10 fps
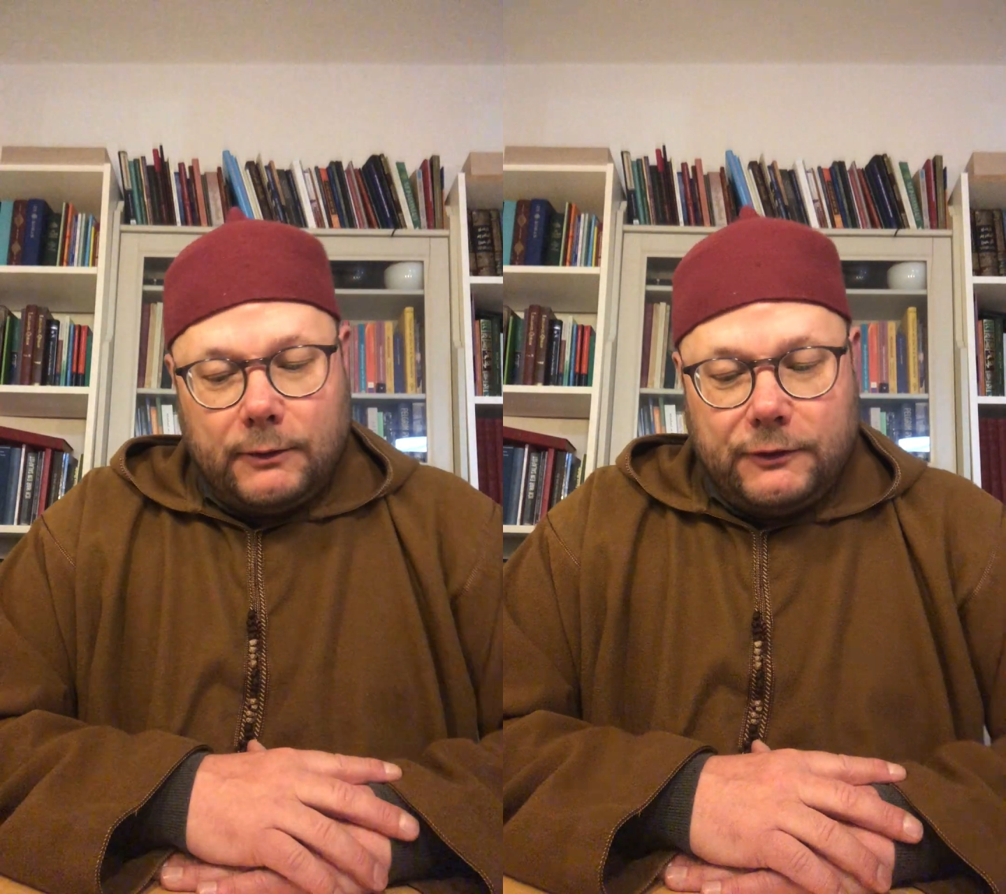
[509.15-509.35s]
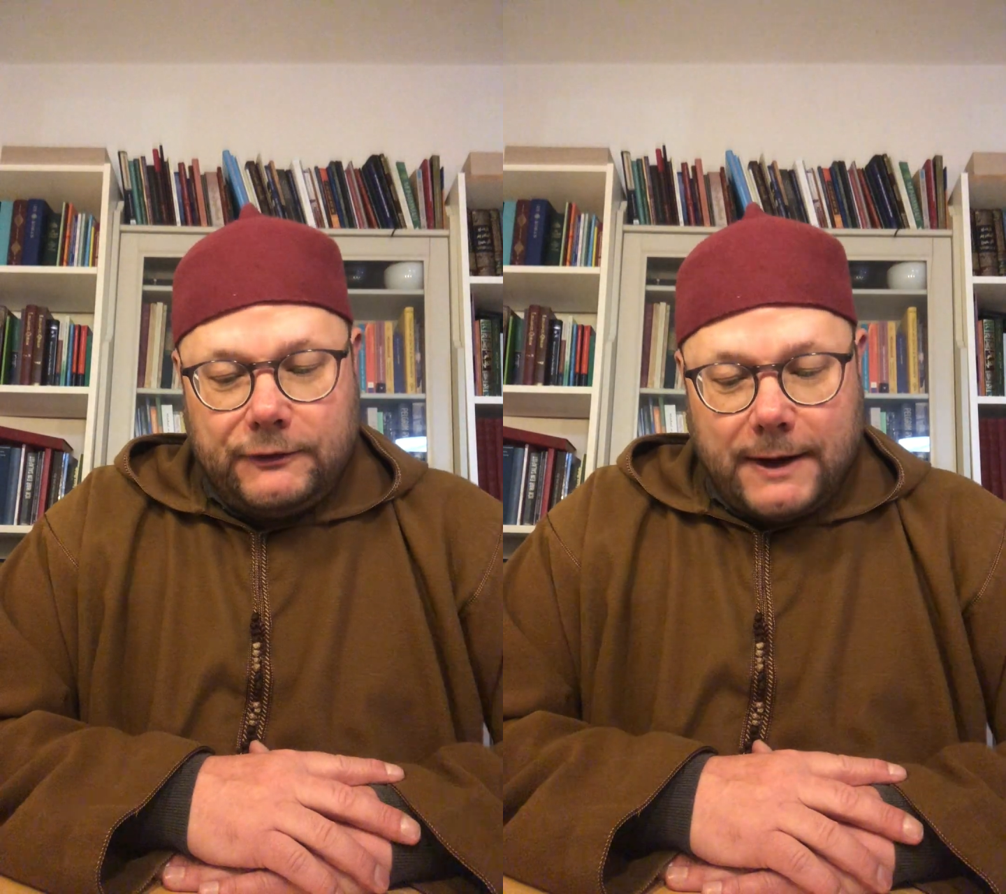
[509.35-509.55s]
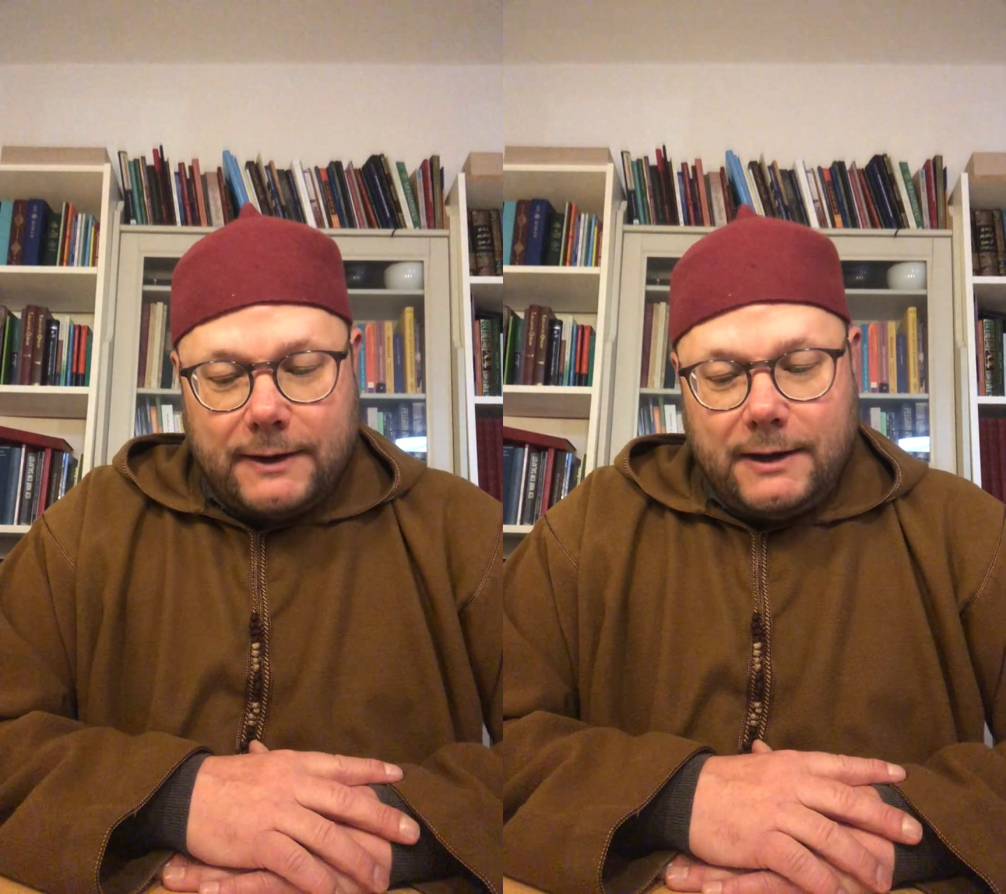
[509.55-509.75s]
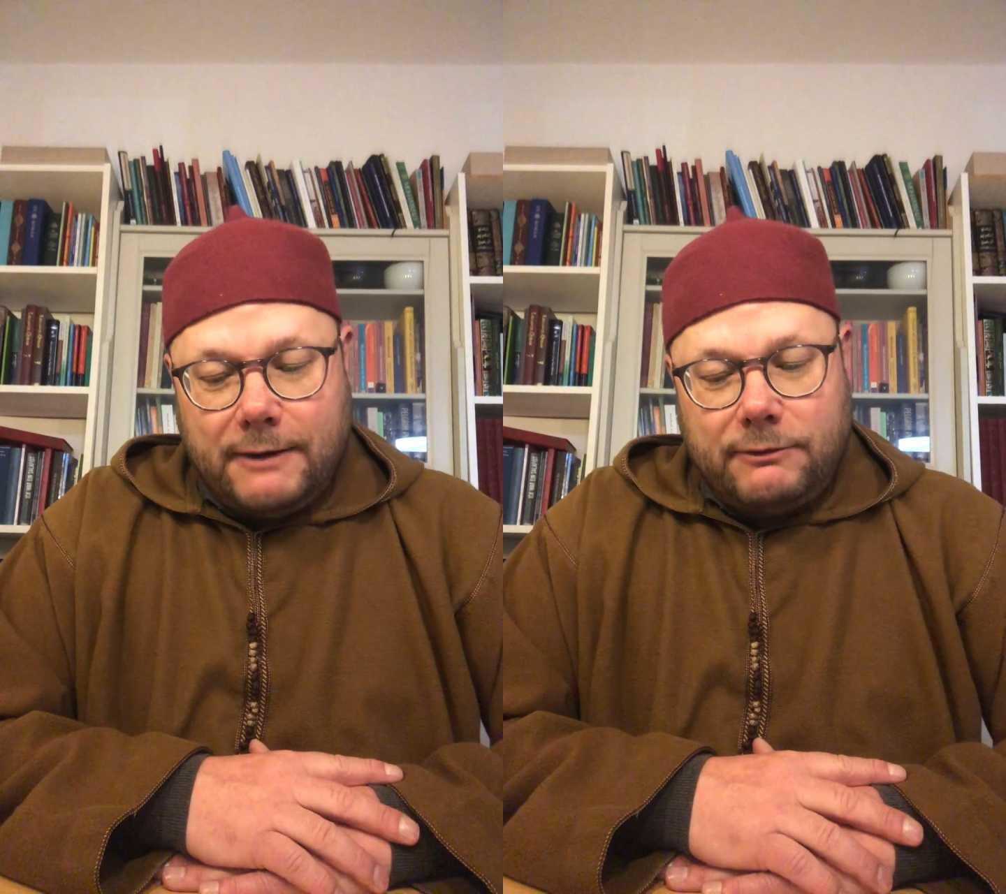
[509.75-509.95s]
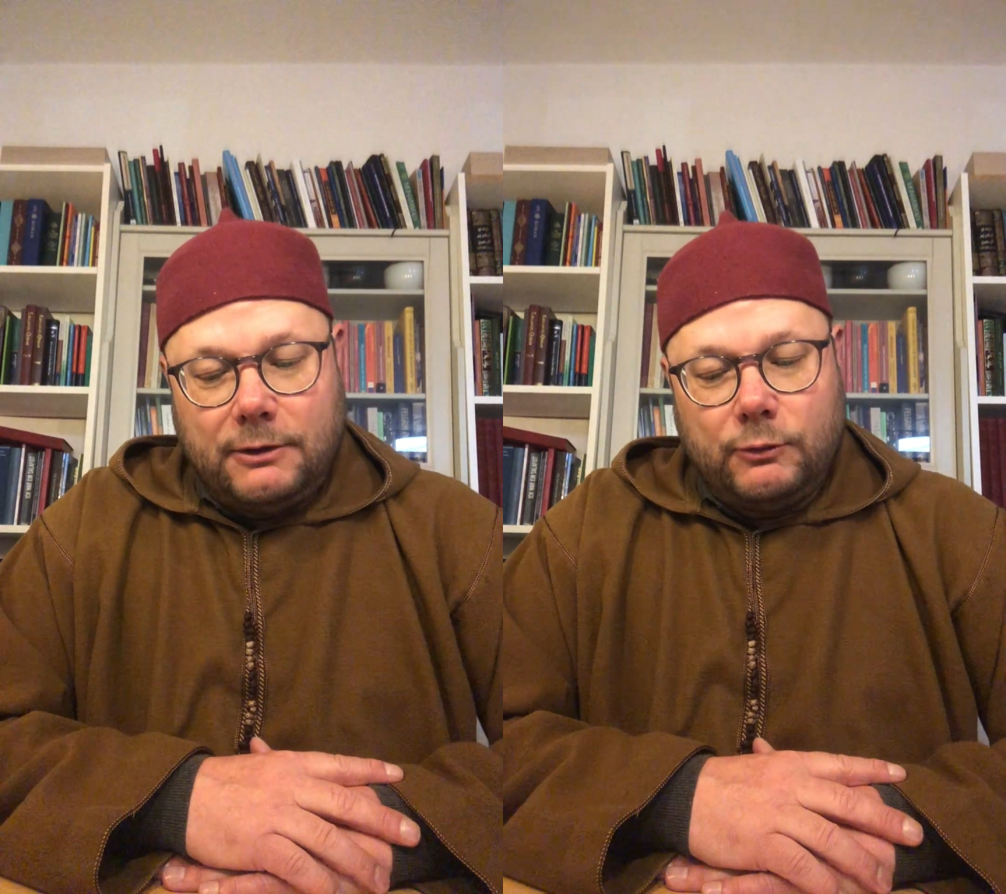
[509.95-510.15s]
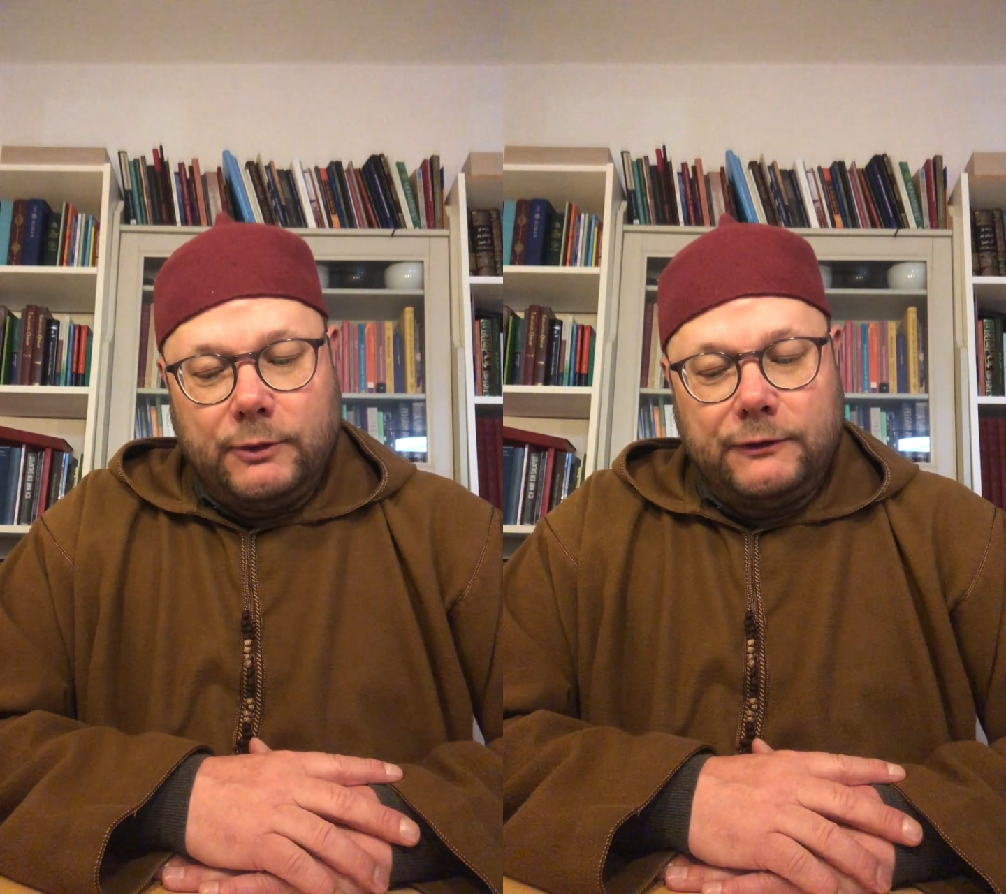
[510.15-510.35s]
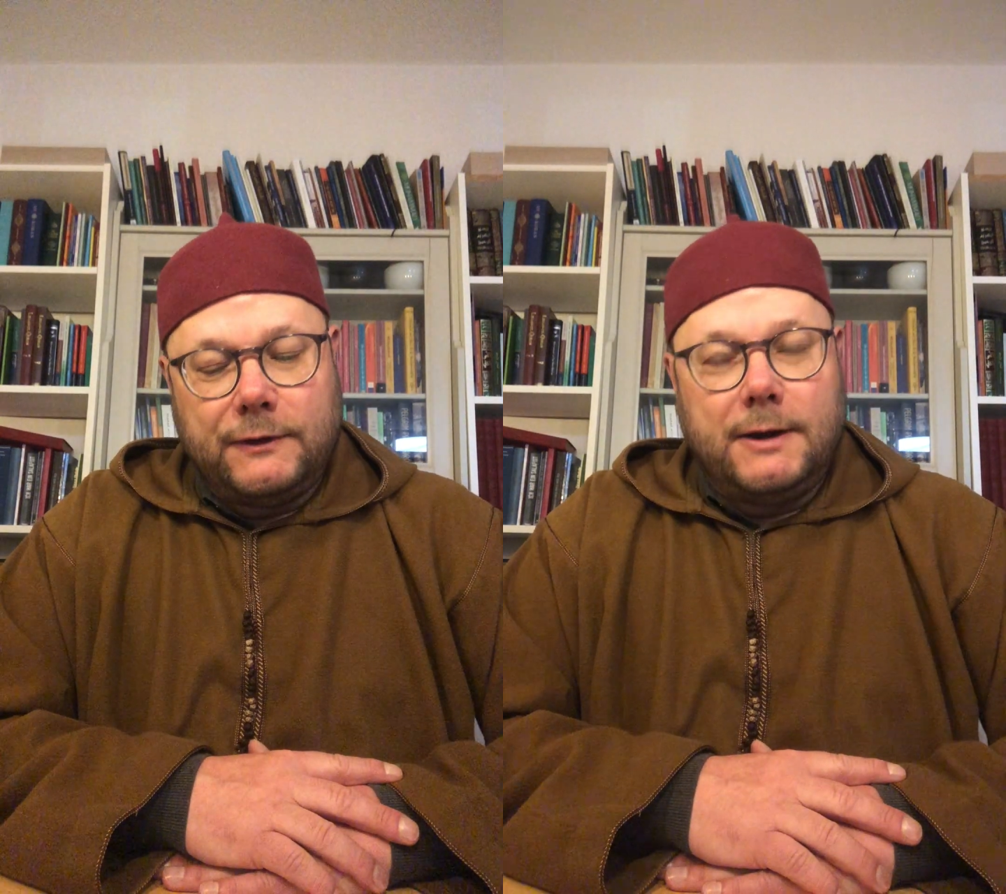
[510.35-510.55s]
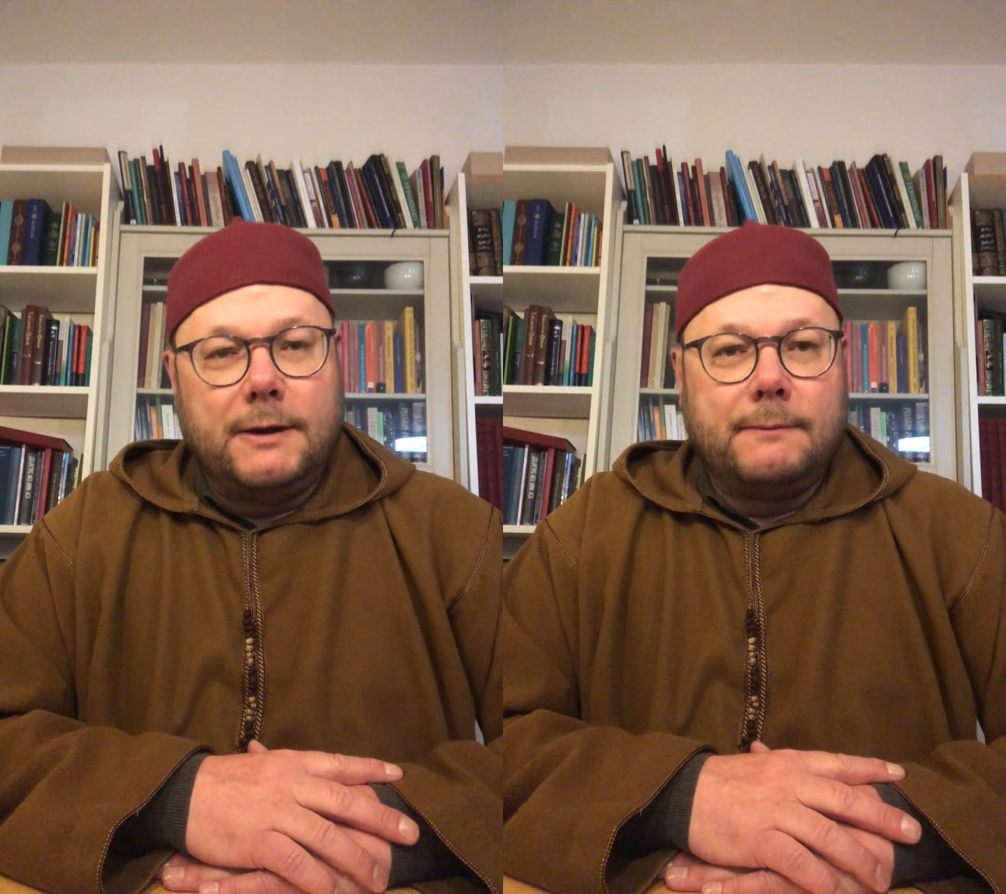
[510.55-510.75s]
the second level, we
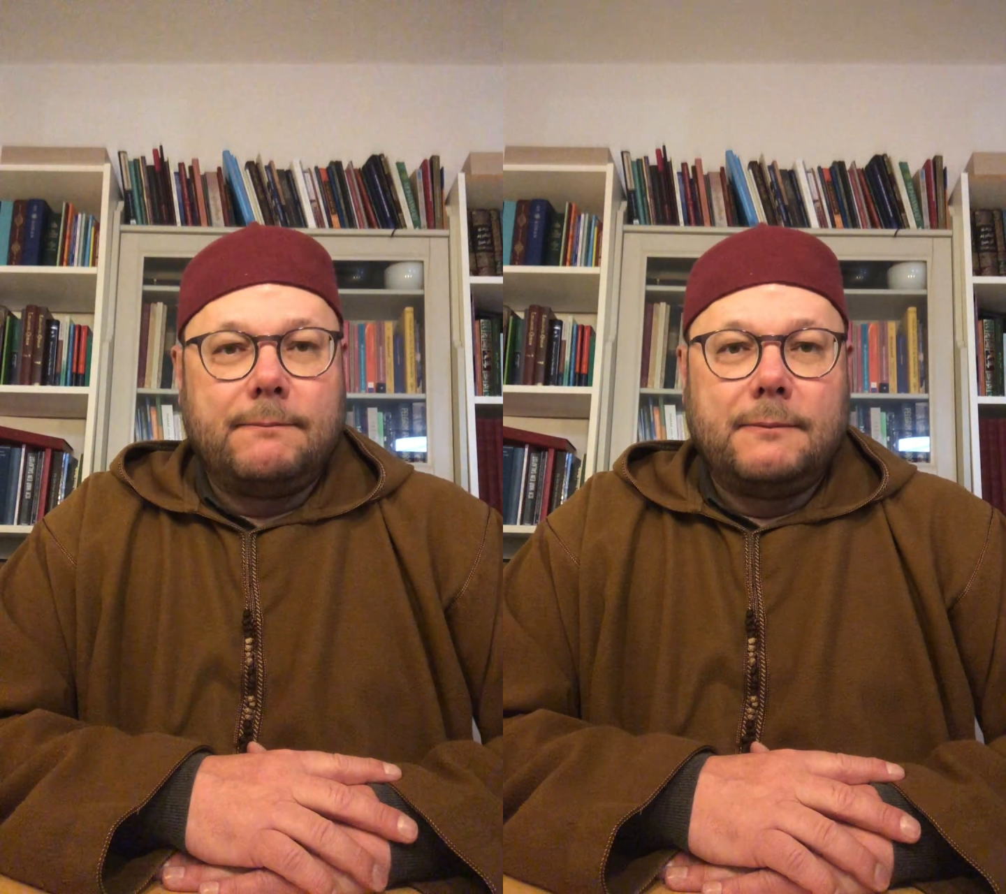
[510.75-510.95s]
see